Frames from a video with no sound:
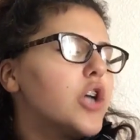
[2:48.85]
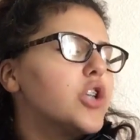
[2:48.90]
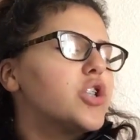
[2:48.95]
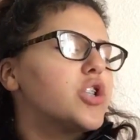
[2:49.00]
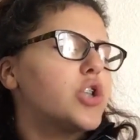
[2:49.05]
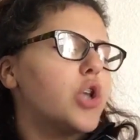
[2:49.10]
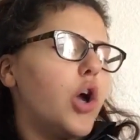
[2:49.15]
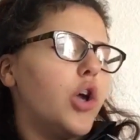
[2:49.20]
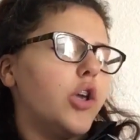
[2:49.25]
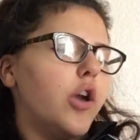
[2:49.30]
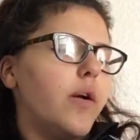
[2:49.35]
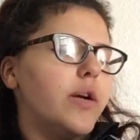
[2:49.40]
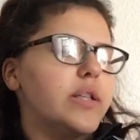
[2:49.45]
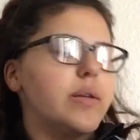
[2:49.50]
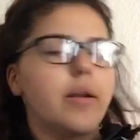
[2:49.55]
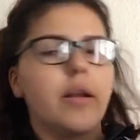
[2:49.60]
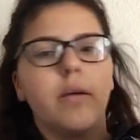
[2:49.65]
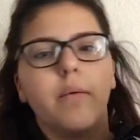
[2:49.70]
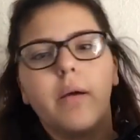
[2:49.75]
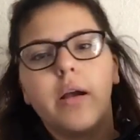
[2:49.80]
So you
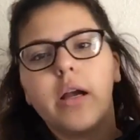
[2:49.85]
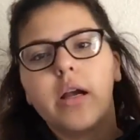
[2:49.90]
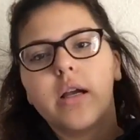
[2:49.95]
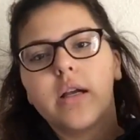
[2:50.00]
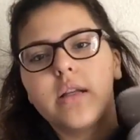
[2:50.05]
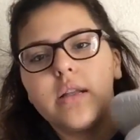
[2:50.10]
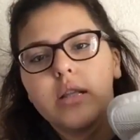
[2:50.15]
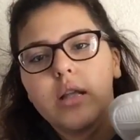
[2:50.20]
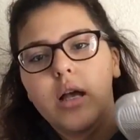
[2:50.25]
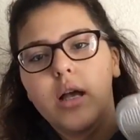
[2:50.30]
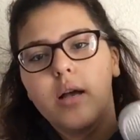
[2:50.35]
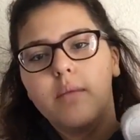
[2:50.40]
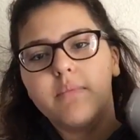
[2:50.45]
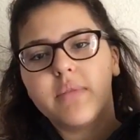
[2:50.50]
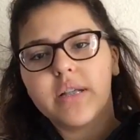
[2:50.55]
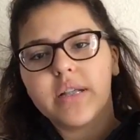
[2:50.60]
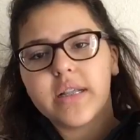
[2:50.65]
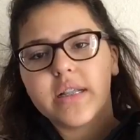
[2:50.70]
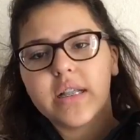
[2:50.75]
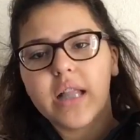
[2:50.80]
always want to wear
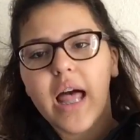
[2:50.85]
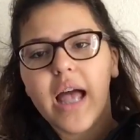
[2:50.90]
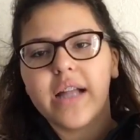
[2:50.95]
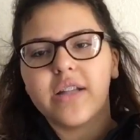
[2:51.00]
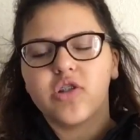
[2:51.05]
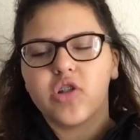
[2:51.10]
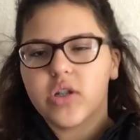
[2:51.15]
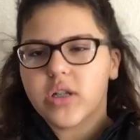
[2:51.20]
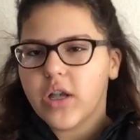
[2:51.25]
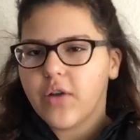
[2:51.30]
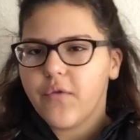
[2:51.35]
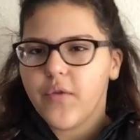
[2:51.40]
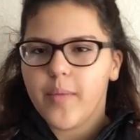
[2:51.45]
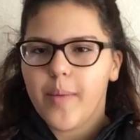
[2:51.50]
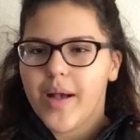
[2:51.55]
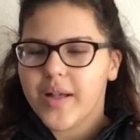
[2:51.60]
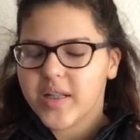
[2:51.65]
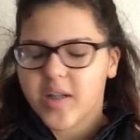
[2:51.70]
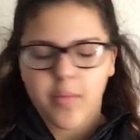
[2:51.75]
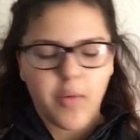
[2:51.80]
slides just like for
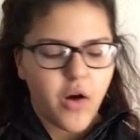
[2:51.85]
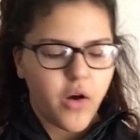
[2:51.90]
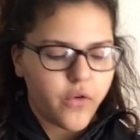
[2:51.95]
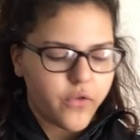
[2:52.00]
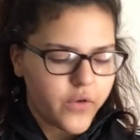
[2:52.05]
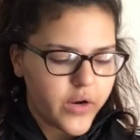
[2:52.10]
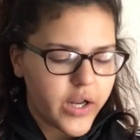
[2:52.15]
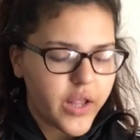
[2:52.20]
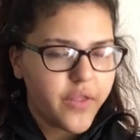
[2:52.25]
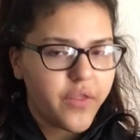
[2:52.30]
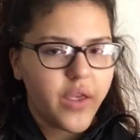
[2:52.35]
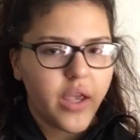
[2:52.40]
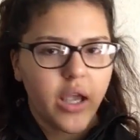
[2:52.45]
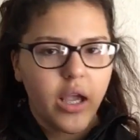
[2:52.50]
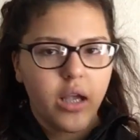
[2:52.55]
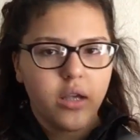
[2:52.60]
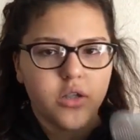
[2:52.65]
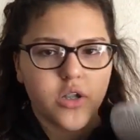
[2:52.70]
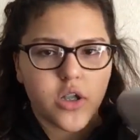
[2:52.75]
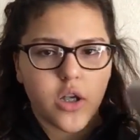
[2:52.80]
basketball, for
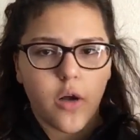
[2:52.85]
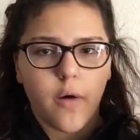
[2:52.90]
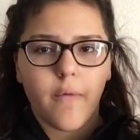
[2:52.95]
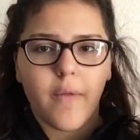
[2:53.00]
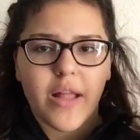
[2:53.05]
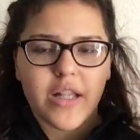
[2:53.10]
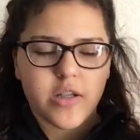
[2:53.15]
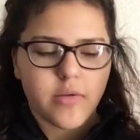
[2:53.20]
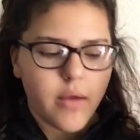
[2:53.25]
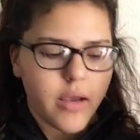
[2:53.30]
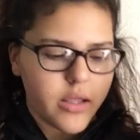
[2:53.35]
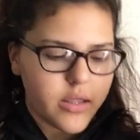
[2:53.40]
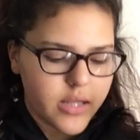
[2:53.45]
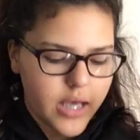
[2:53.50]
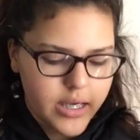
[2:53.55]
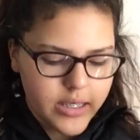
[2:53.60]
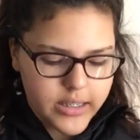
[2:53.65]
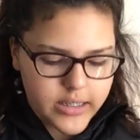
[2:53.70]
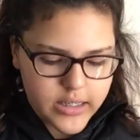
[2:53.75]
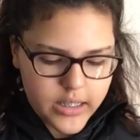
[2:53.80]
anything. So that's why
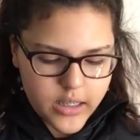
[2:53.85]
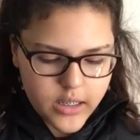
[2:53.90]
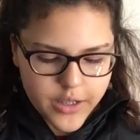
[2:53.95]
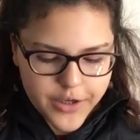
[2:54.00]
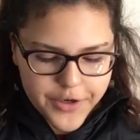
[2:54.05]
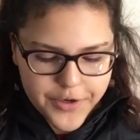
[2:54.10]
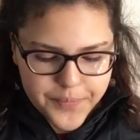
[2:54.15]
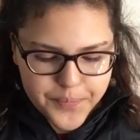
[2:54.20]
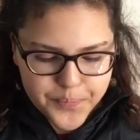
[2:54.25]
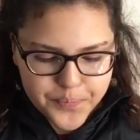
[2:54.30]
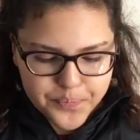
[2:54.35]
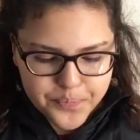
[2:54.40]
that is in there.